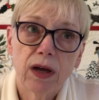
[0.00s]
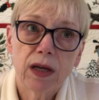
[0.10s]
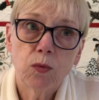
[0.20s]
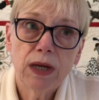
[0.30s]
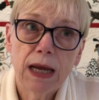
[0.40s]
it
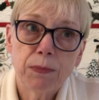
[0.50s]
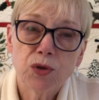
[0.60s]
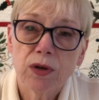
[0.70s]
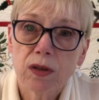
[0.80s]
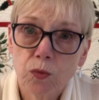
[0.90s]
would happen
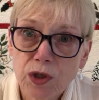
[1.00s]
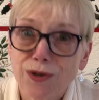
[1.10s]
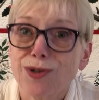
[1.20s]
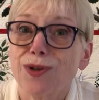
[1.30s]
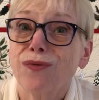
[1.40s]
during the winter
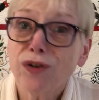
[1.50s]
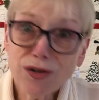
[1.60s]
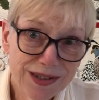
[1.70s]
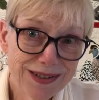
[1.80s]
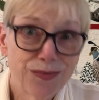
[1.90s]
so the
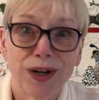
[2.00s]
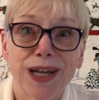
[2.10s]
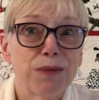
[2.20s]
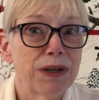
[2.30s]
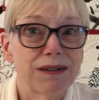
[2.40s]
furnace is
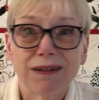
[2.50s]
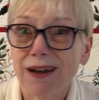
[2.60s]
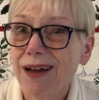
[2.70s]
running, but